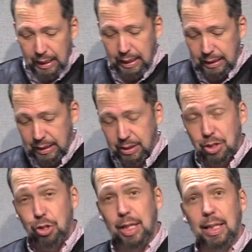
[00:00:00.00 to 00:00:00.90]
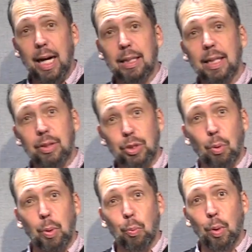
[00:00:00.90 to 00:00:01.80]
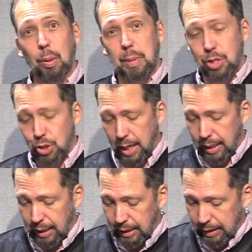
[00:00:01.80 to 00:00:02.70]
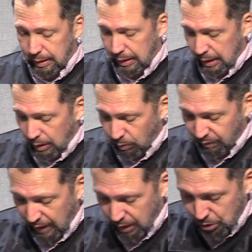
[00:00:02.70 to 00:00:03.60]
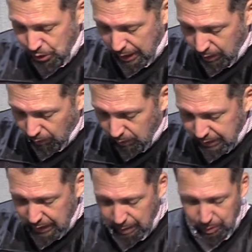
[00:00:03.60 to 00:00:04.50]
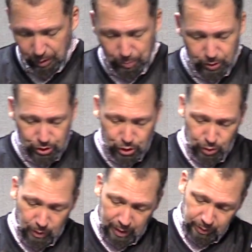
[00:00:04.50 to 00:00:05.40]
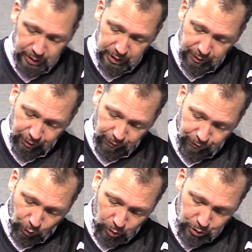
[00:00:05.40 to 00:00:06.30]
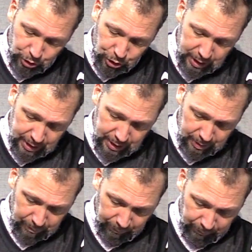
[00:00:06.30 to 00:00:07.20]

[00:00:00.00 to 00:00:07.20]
This is a gin cocktail, so we will be shaking it. We've got our shaker all set. I'm going to put 2 ounces of the Fords Gin in.